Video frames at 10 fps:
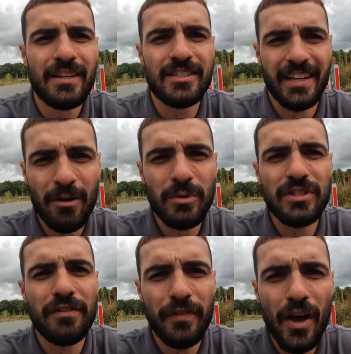So that was
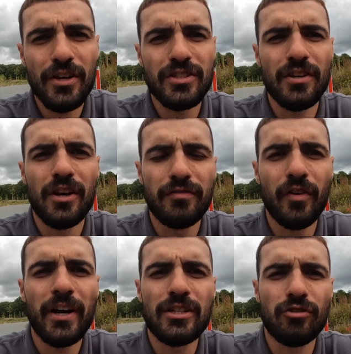the first
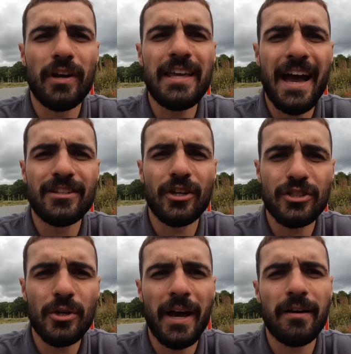advisory, and I
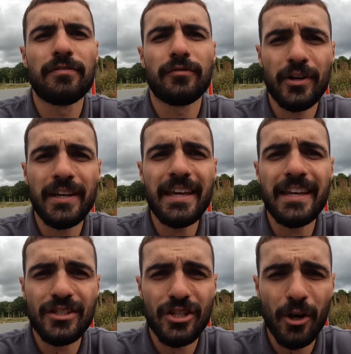do have 3
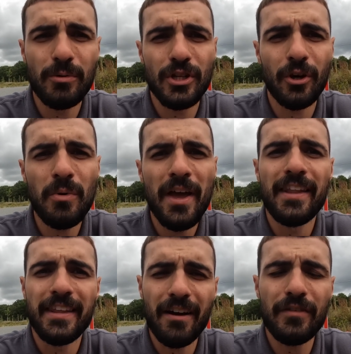in total.
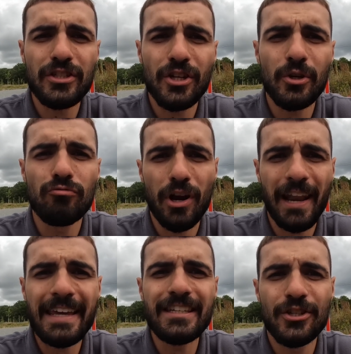The other 2
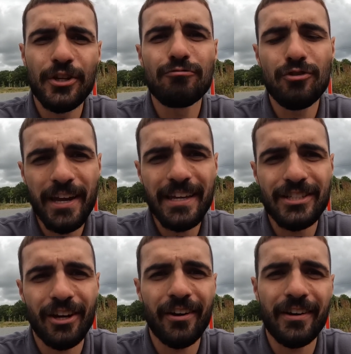relate to the rear
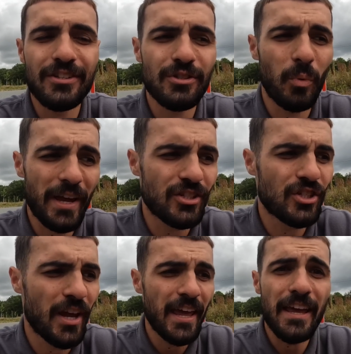tyres, which,
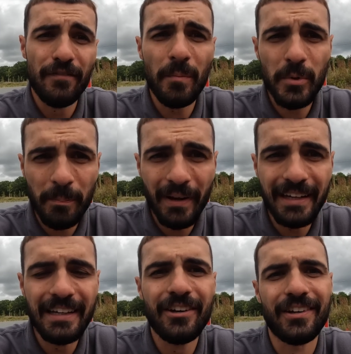if I'm
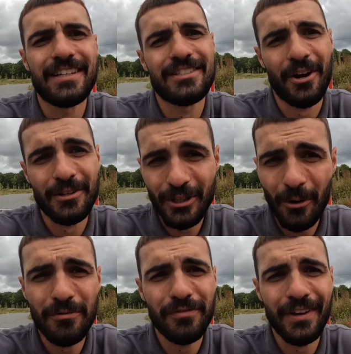completely honest, I
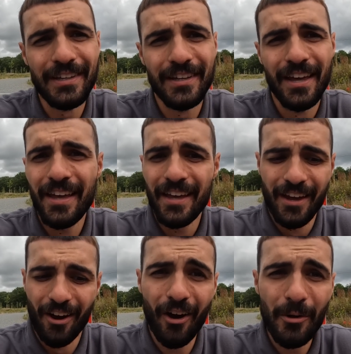don't think
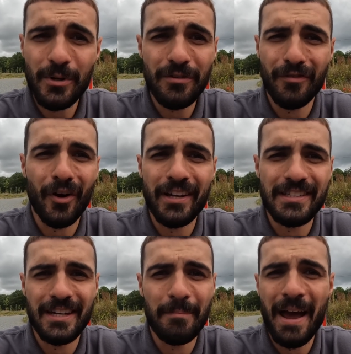I would advise
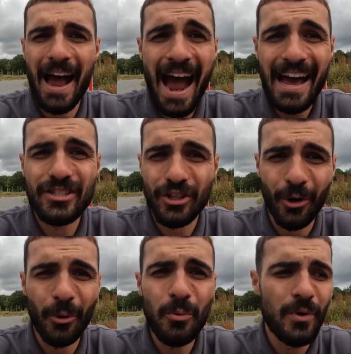them at
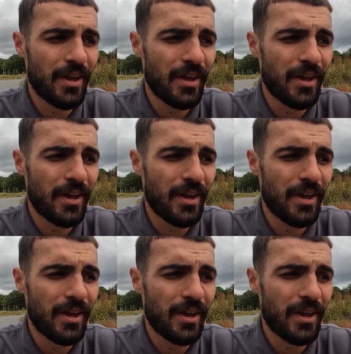all.